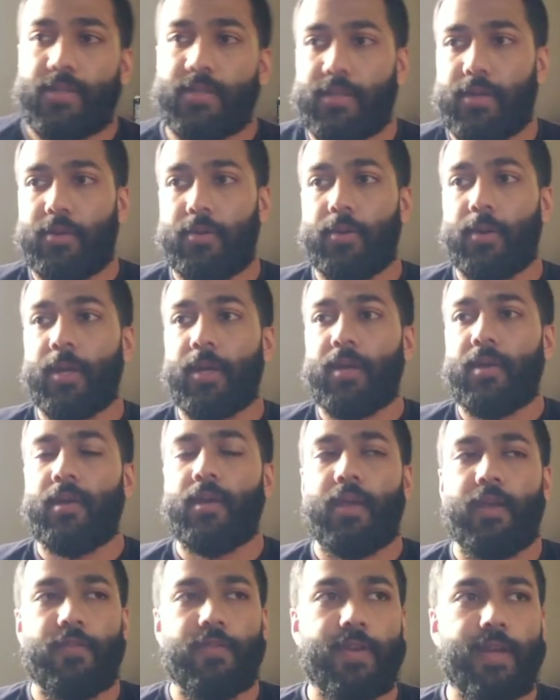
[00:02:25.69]
So
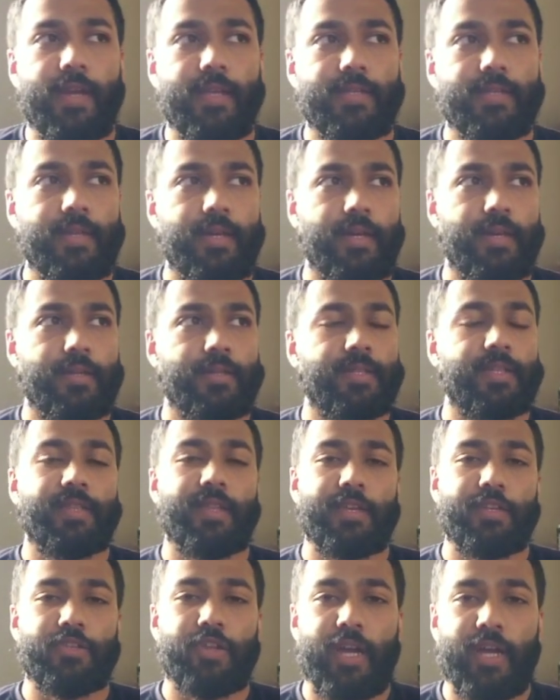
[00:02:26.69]
if you guys
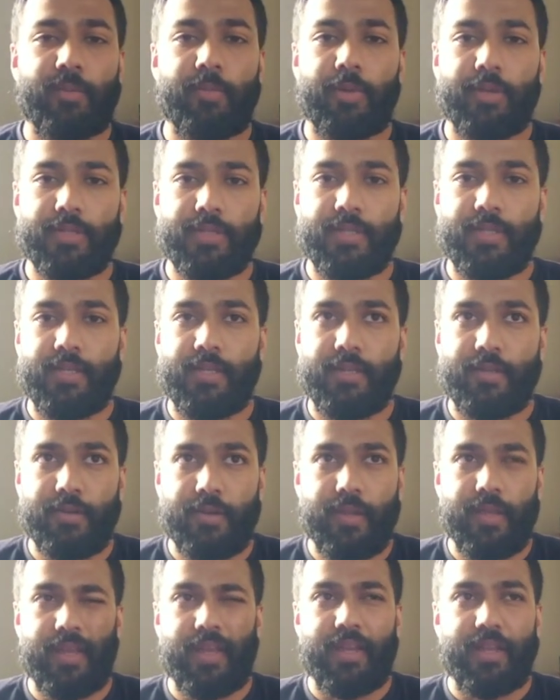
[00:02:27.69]
seen like Dragon Ball Z
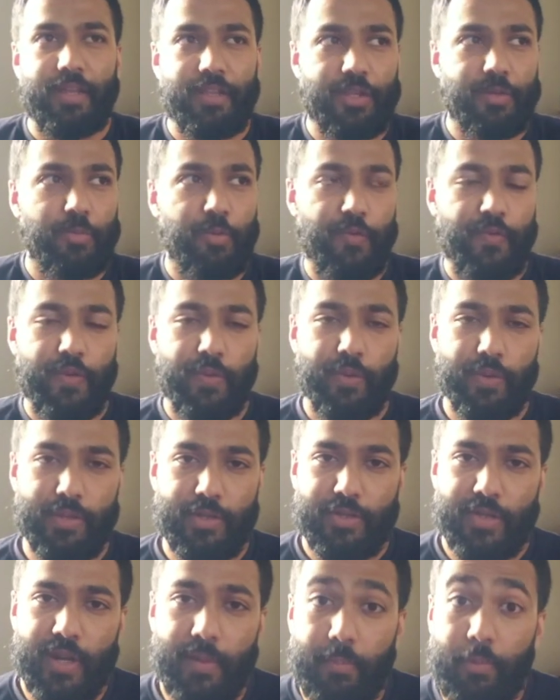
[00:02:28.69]
or like any other movie where
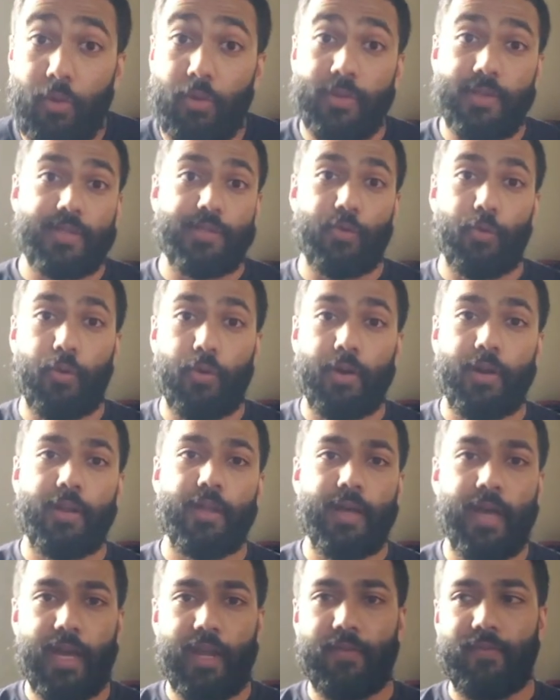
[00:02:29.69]
they're trying to pull a
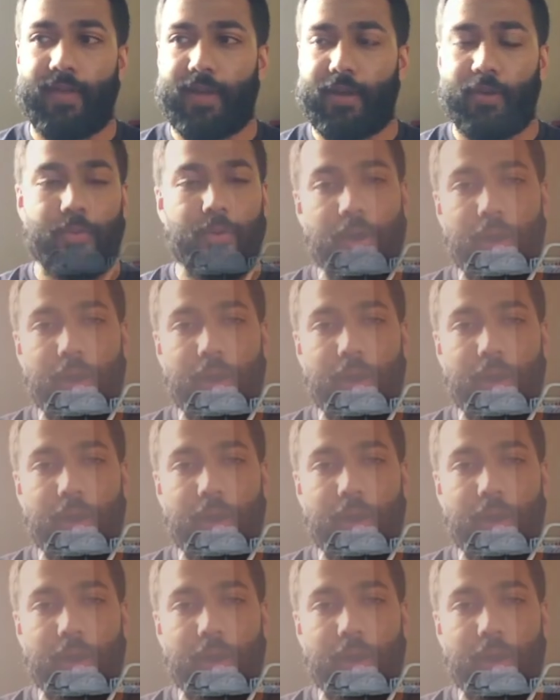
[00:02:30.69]
sword out of like a